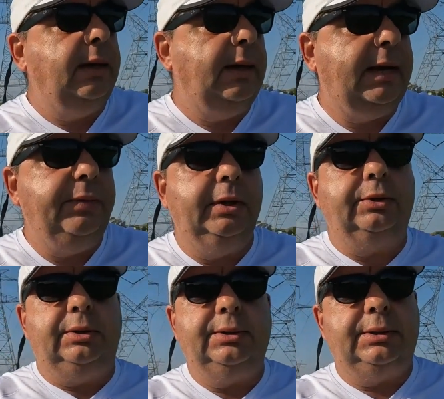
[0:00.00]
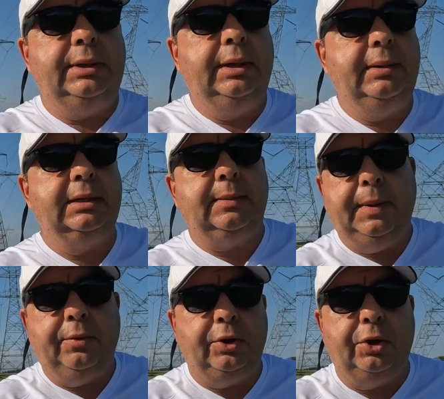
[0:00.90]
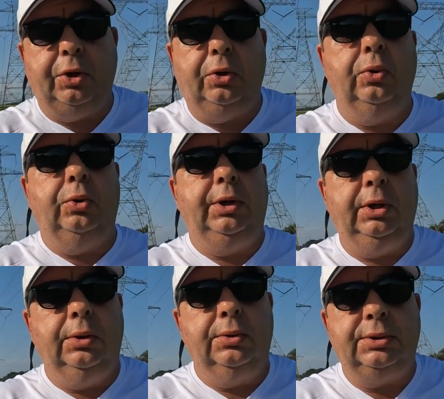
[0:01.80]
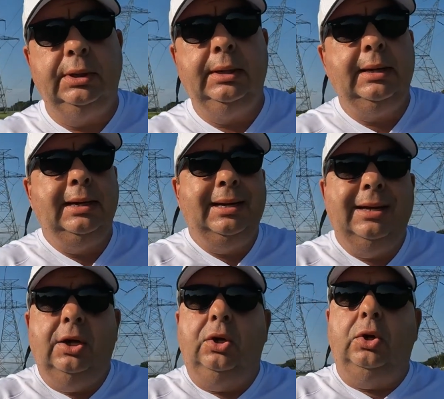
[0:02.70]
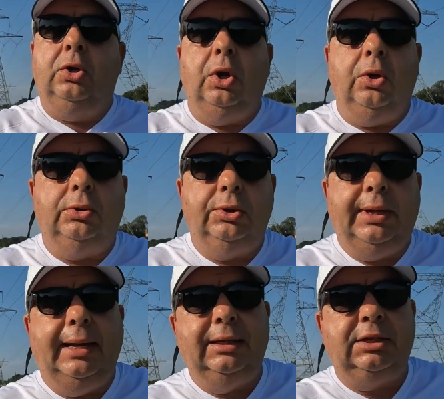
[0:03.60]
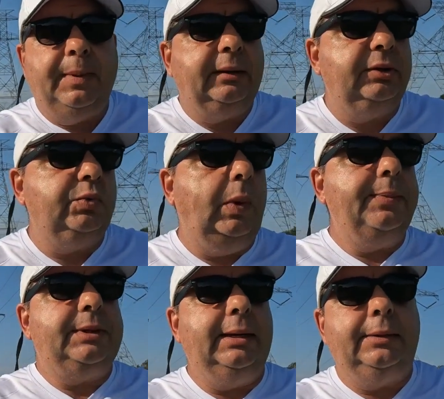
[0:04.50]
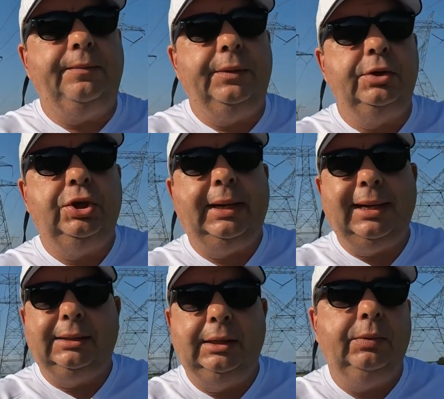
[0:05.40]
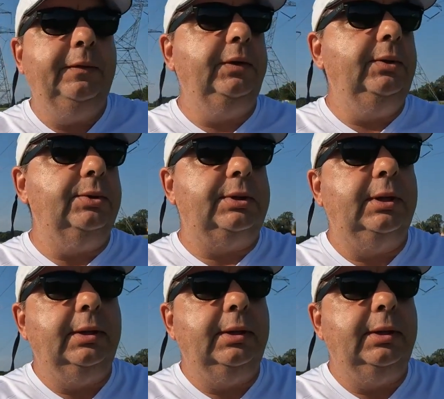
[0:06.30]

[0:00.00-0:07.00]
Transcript: A lot of realtors, because the people don't know who to use, go to that inspector's website, check out their reviews,